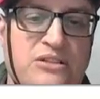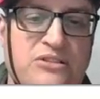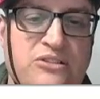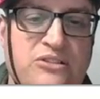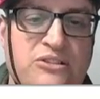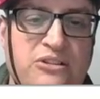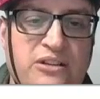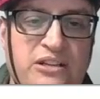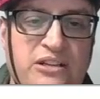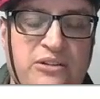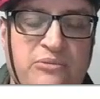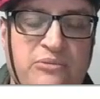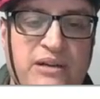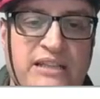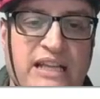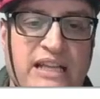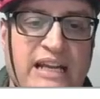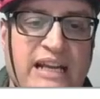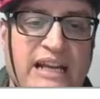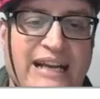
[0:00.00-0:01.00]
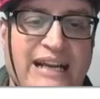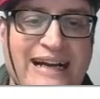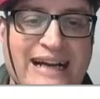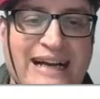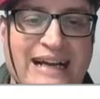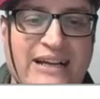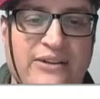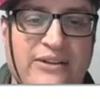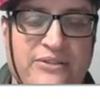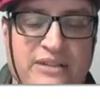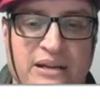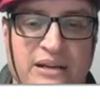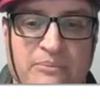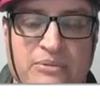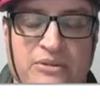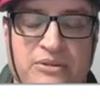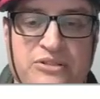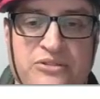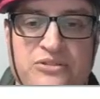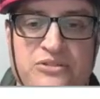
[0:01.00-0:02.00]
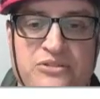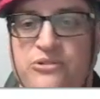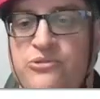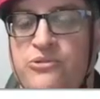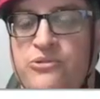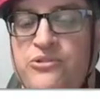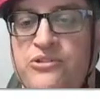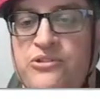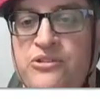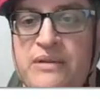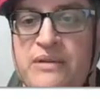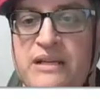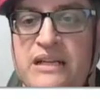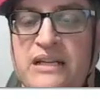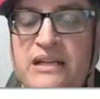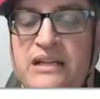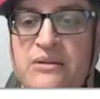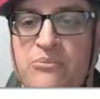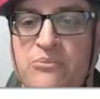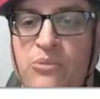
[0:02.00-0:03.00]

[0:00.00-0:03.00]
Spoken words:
so you're going to want that at higher temperatures in order to be